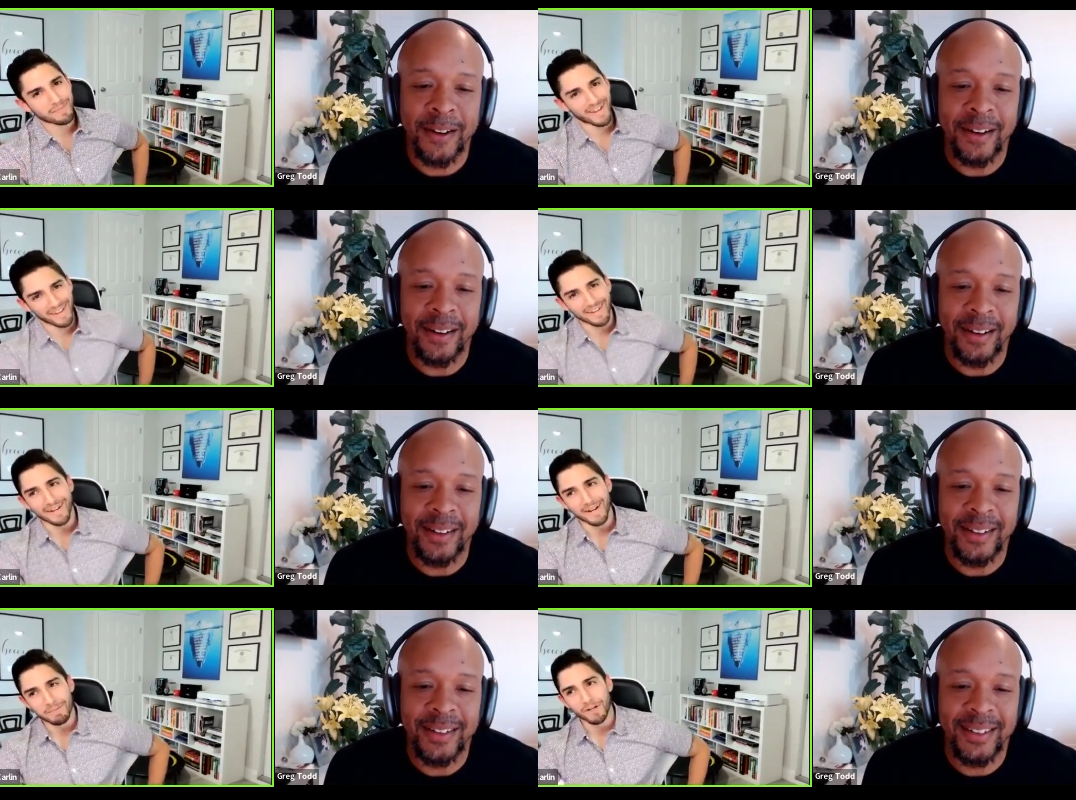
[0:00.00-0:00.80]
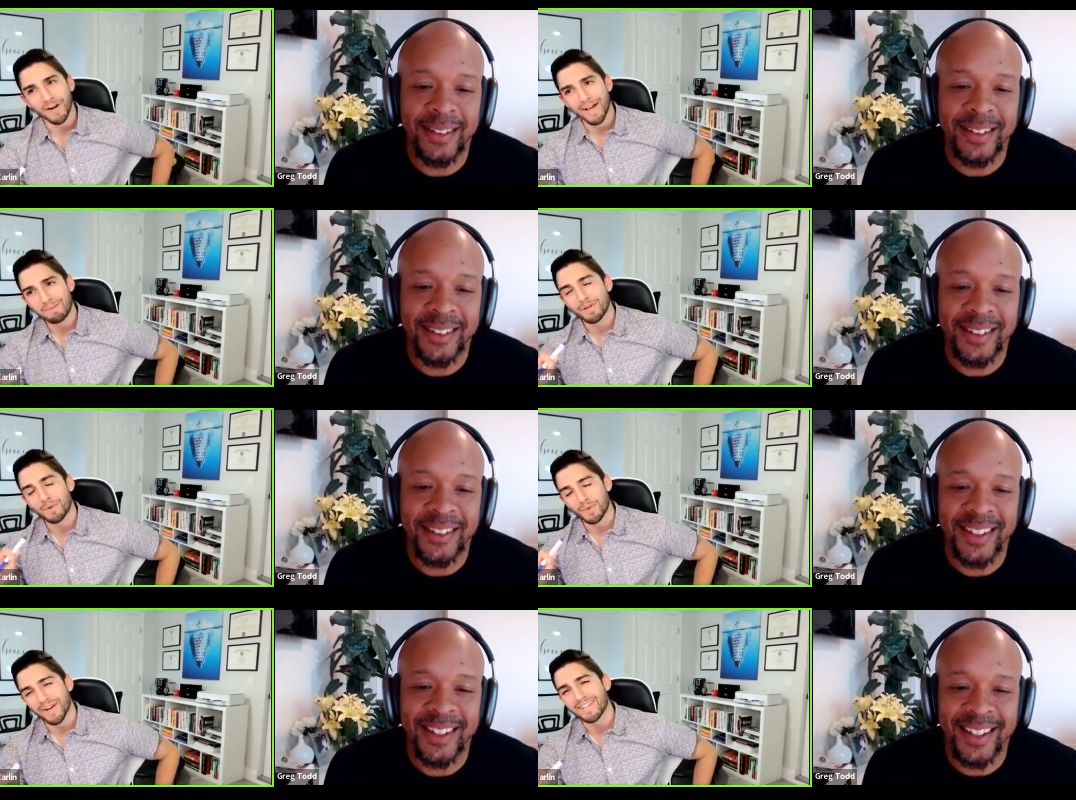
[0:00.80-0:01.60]
Speaker 1: my income. Go ahead and
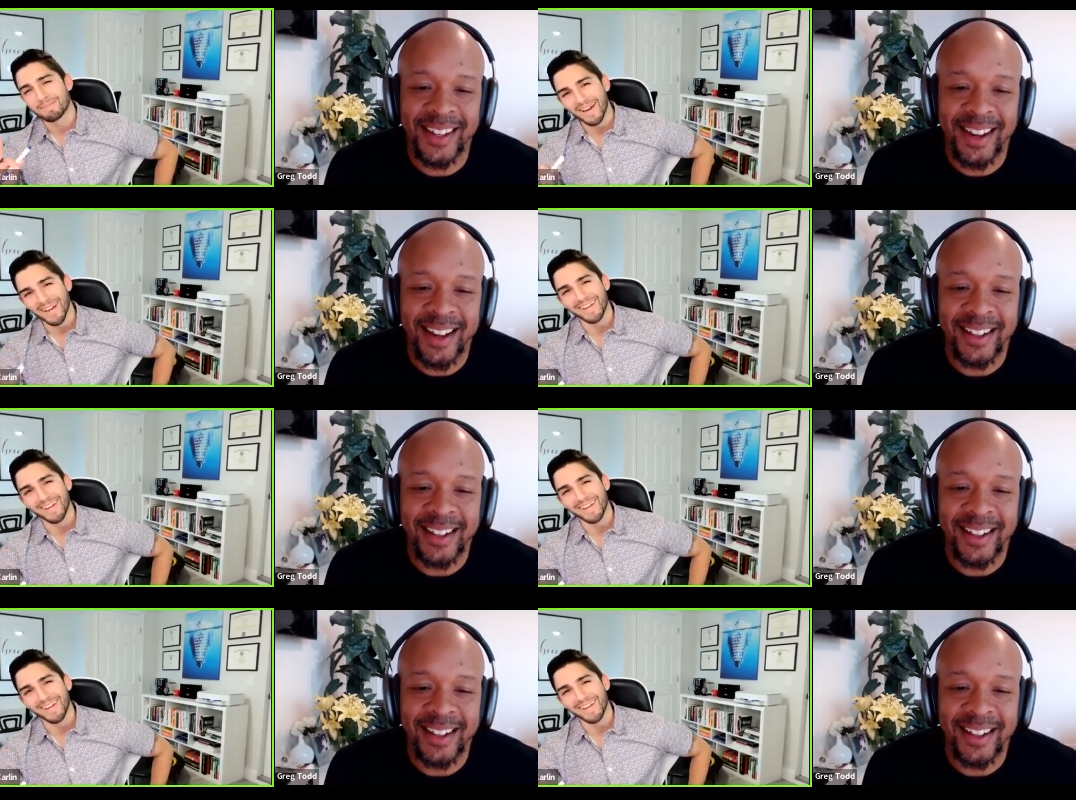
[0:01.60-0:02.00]
put raise my